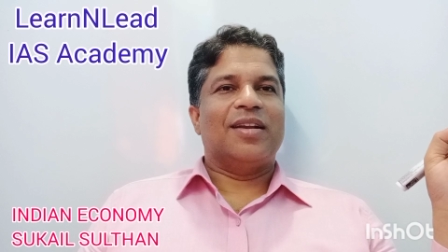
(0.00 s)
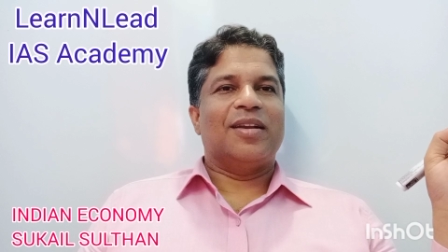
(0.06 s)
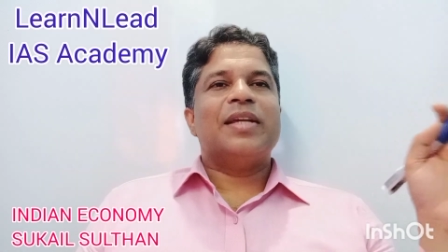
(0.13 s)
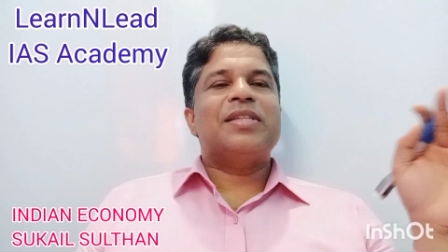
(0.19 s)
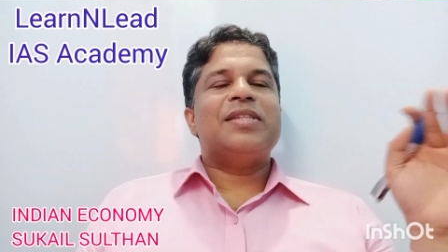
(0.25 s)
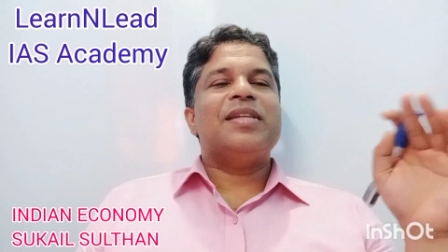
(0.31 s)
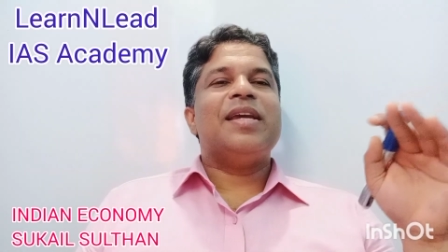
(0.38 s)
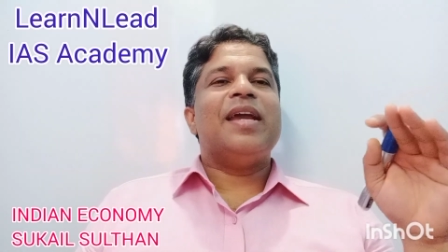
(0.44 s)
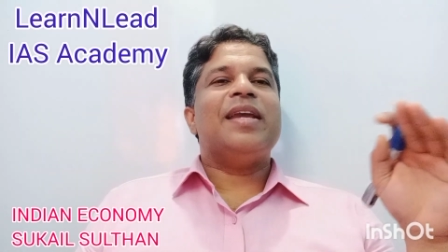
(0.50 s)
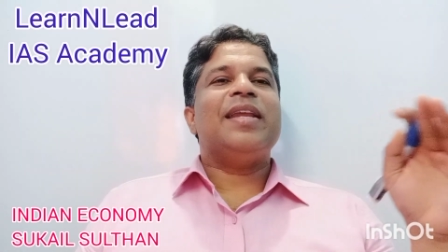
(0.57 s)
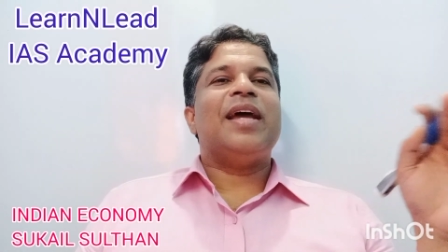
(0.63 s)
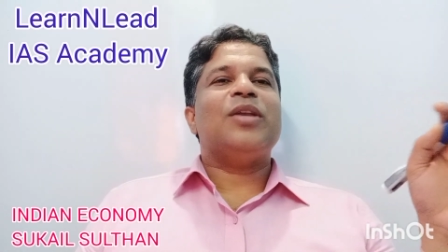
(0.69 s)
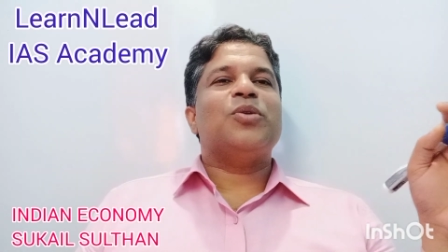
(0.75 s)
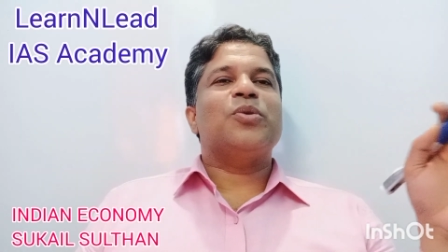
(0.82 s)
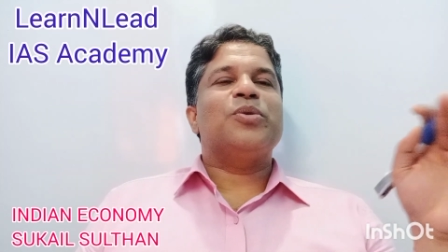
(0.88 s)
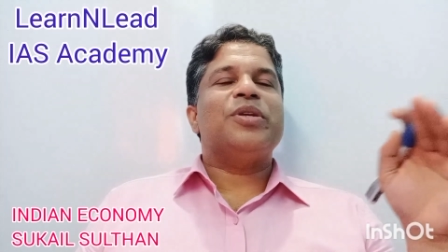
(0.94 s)
Next
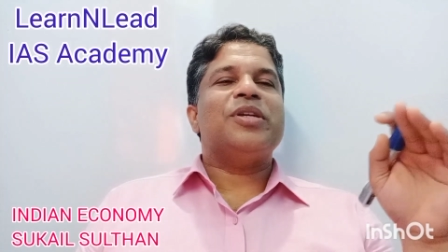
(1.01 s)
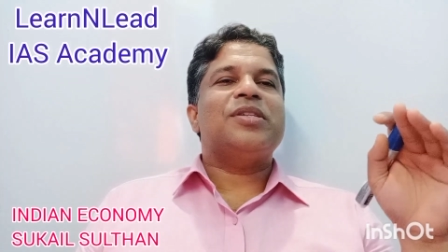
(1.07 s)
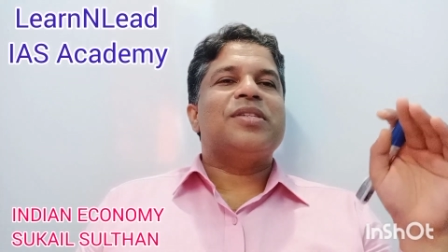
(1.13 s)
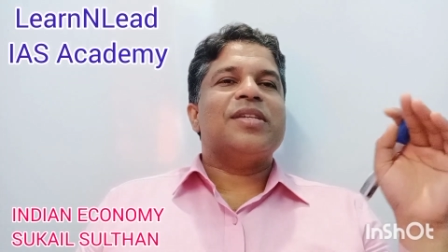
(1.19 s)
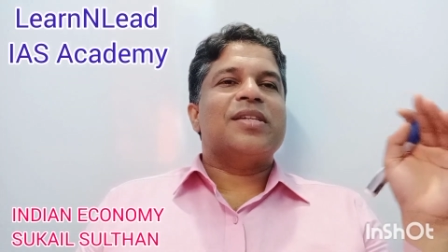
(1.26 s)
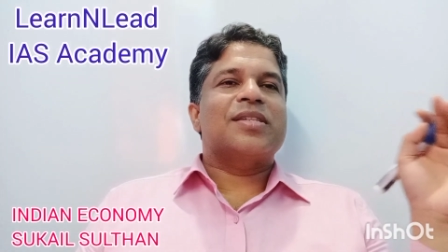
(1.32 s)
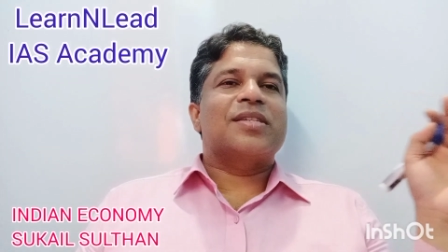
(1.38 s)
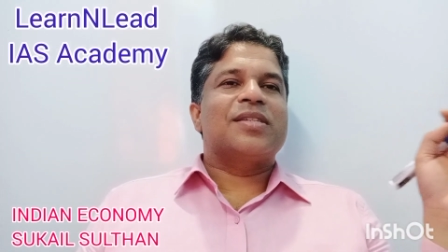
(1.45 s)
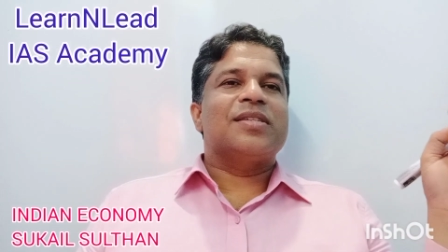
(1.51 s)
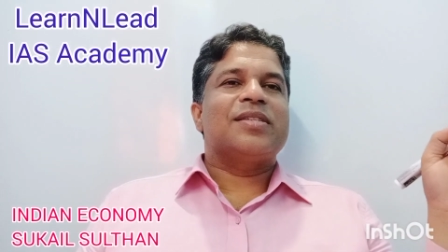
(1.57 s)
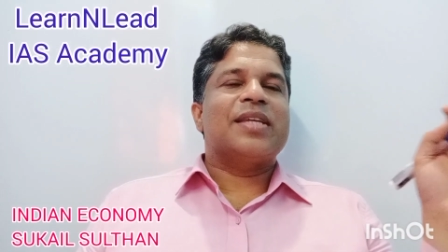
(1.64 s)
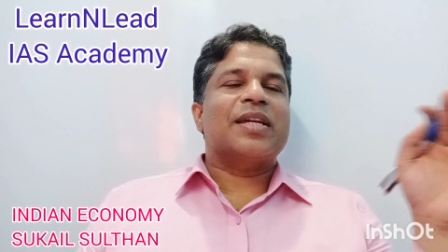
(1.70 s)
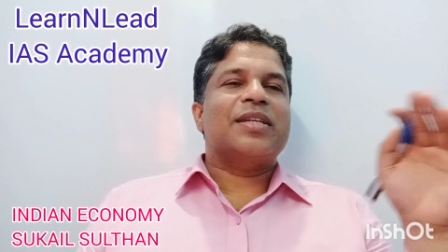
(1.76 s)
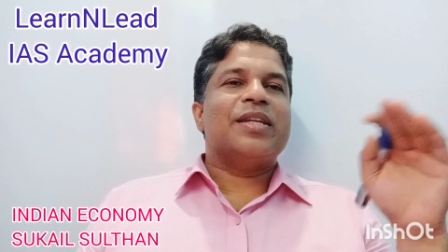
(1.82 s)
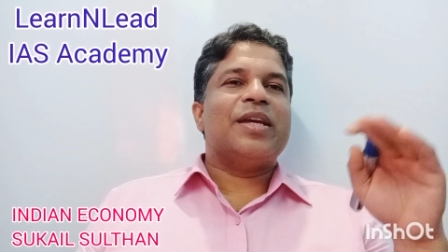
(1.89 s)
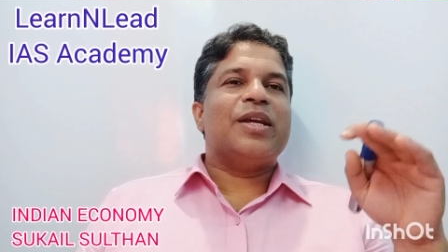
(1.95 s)
area 26
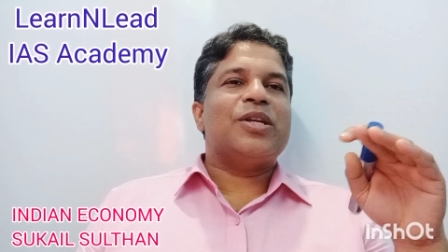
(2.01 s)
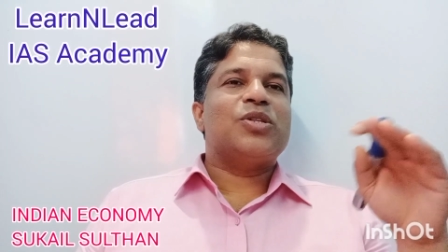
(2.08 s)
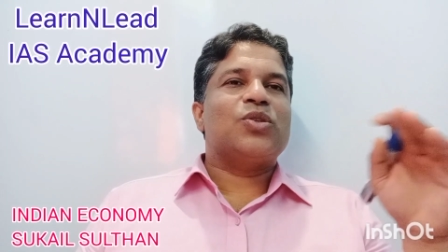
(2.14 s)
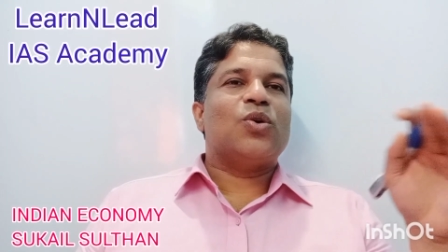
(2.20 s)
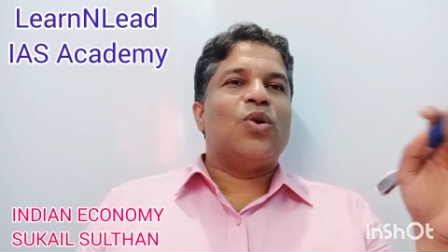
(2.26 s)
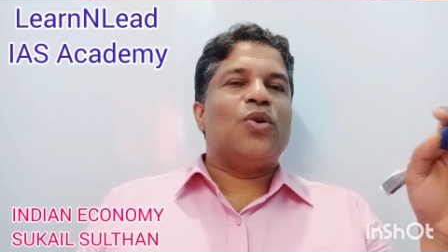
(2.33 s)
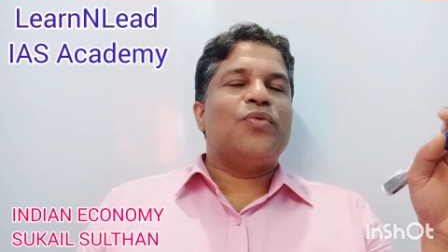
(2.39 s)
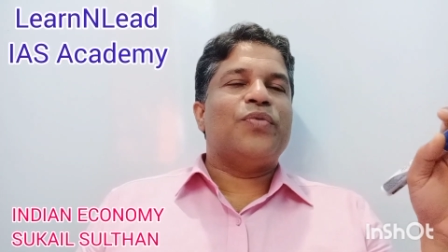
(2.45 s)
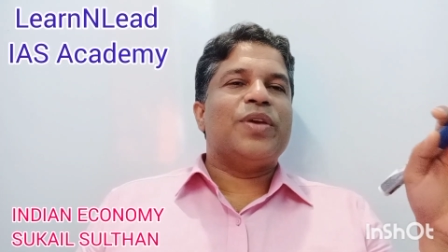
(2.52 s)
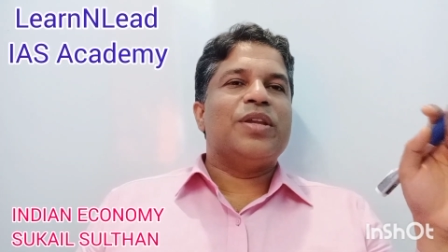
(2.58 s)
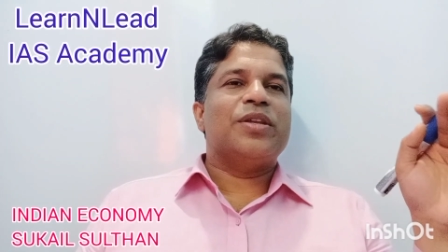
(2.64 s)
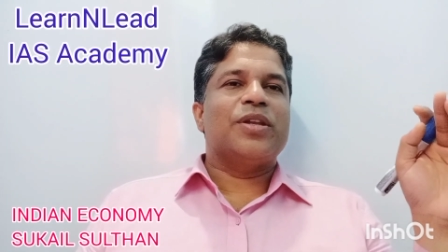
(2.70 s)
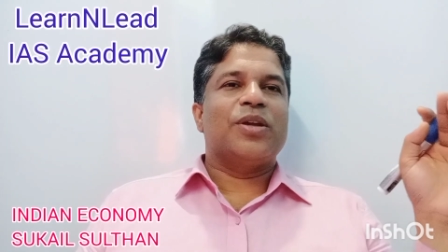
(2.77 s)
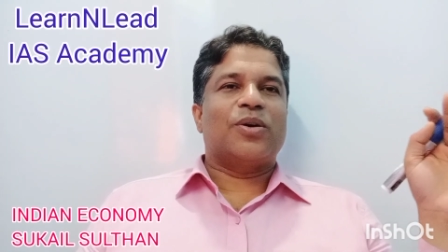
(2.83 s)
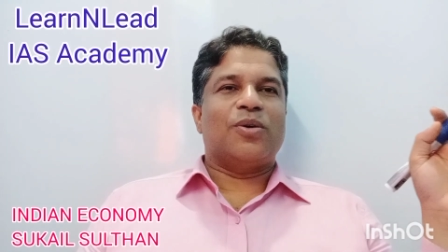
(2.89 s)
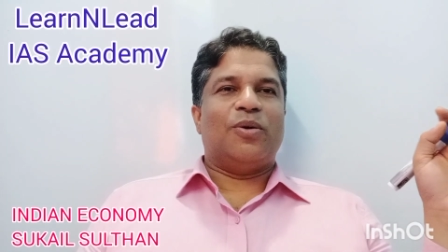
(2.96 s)
sectors of
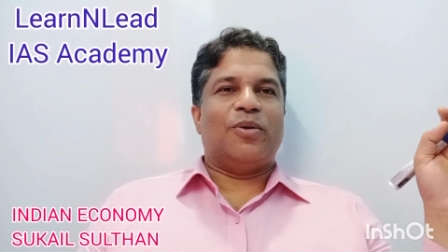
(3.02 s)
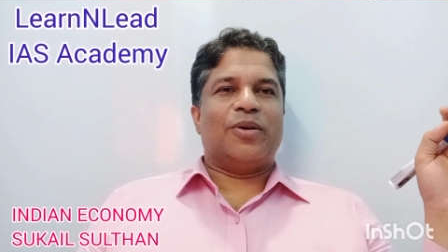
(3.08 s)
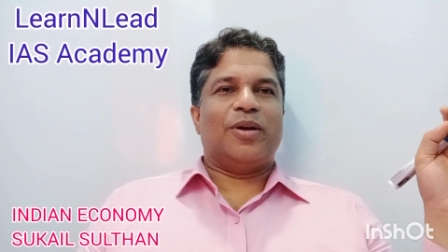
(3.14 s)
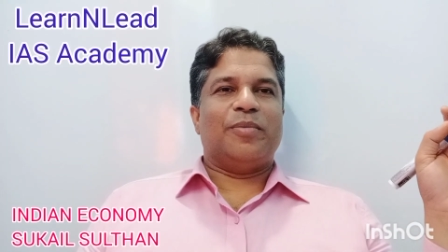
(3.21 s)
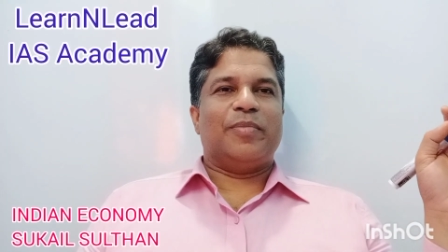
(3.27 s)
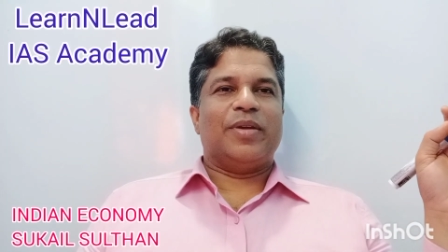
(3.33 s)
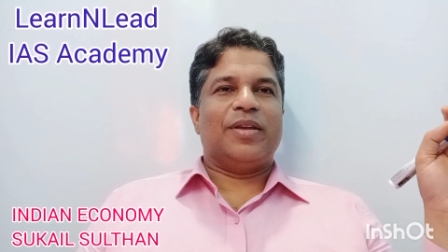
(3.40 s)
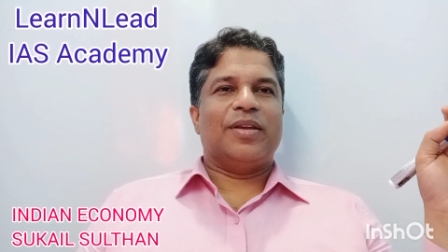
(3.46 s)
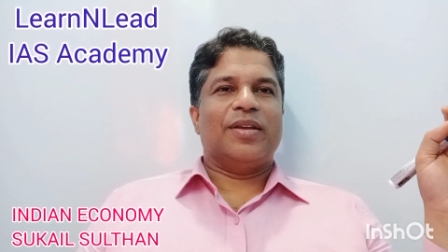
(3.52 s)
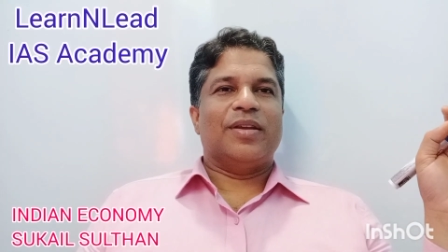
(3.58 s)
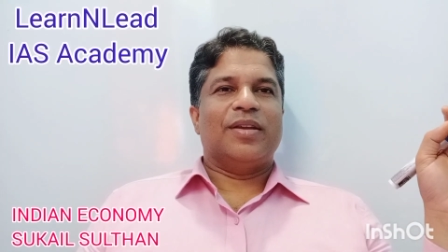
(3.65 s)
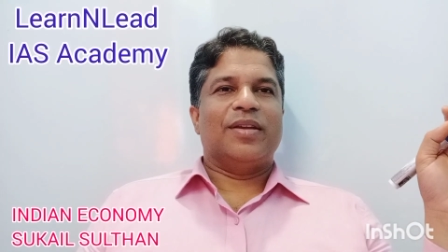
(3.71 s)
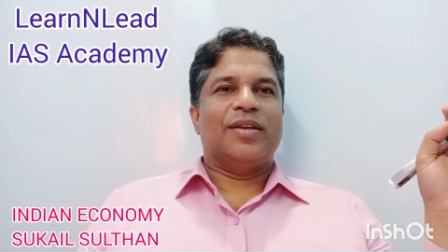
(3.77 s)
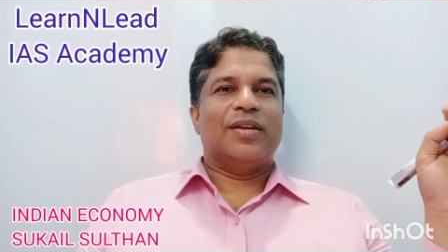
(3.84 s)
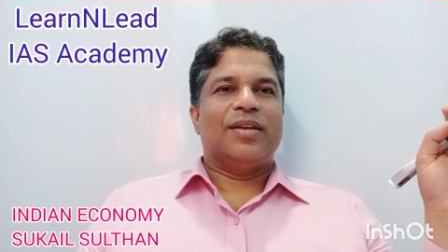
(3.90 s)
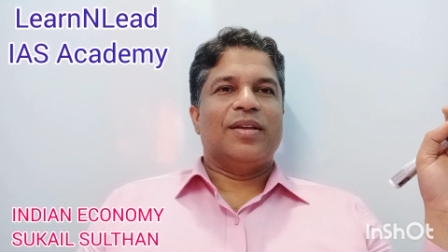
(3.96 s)
Indian economy.
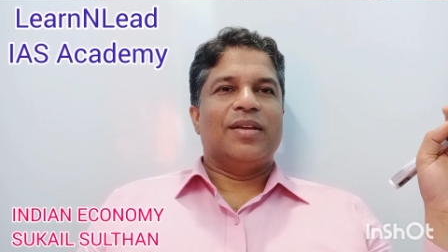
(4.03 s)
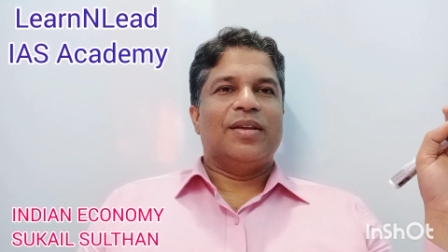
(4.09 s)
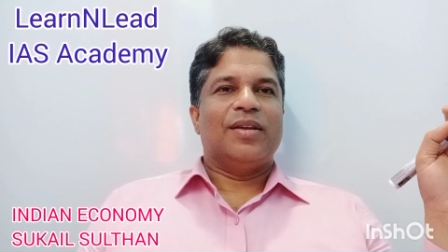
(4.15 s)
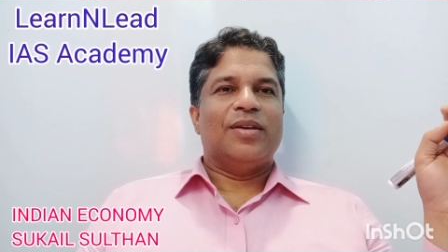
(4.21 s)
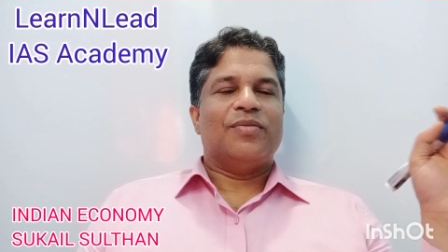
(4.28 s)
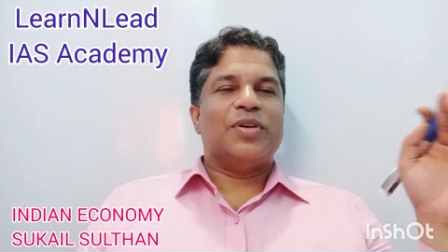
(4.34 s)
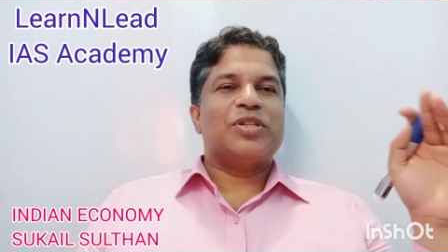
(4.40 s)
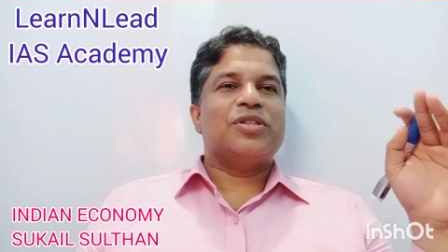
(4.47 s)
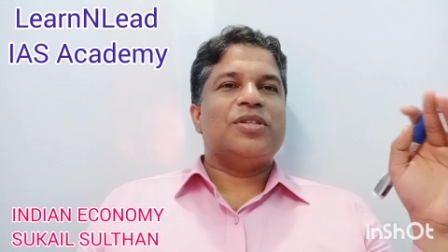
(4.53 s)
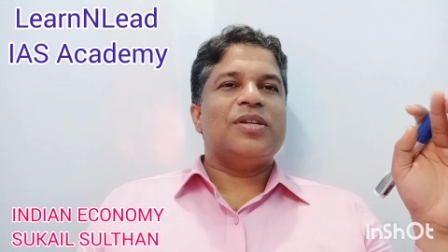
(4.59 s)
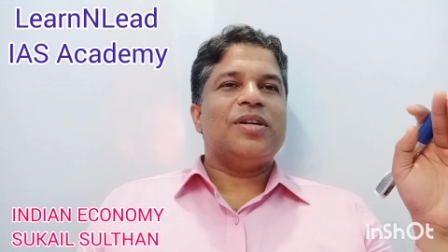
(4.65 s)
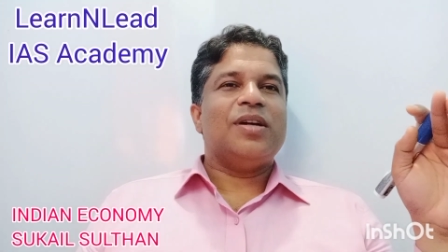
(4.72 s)
First,